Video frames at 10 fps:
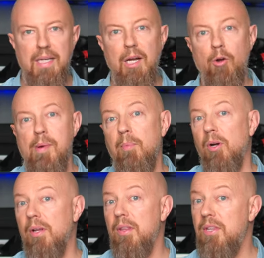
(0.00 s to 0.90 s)
Now
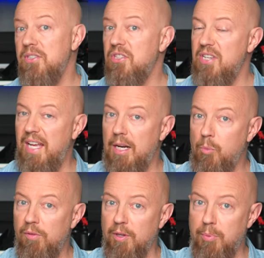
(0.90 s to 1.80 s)
remember, this is an
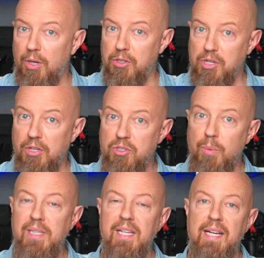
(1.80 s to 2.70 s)
anamorphic production, so
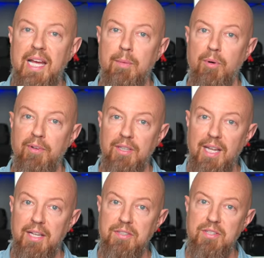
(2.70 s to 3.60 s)
we need an anamorphic
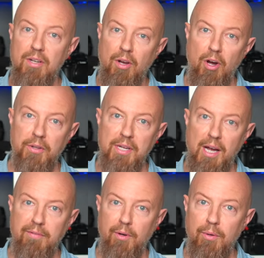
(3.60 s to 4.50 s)
lens on the
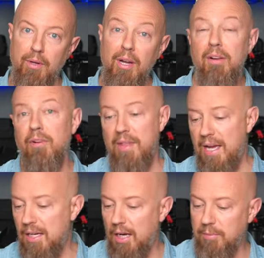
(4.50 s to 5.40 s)
iPhone. For
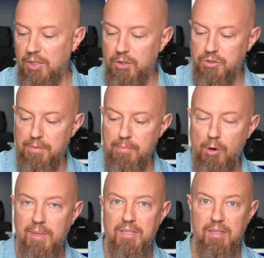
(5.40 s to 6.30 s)
that, I'm going to use the
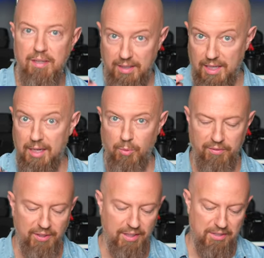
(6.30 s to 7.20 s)
Moment
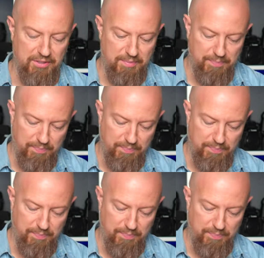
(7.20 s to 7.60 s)
anamorphic lens.